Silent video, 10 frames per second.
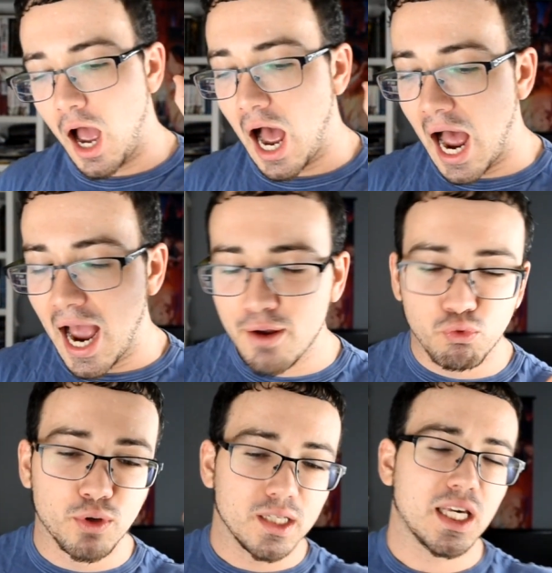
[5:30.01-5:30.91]
I
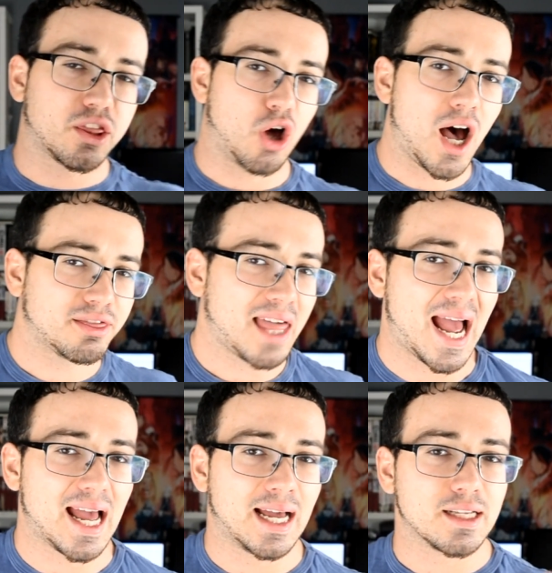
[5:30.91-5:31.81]
really thought
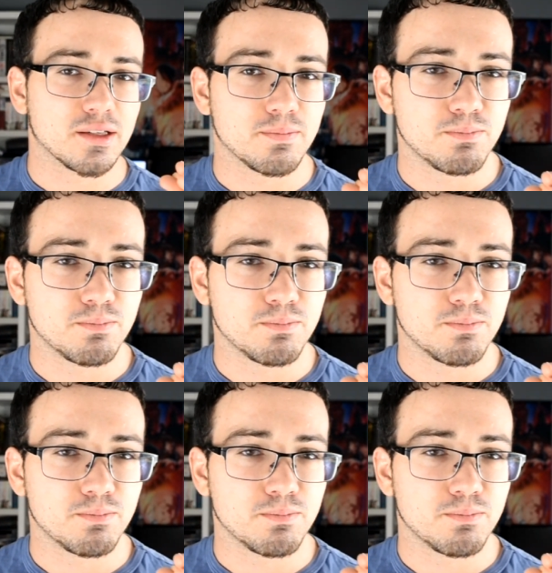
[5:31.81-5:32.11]
that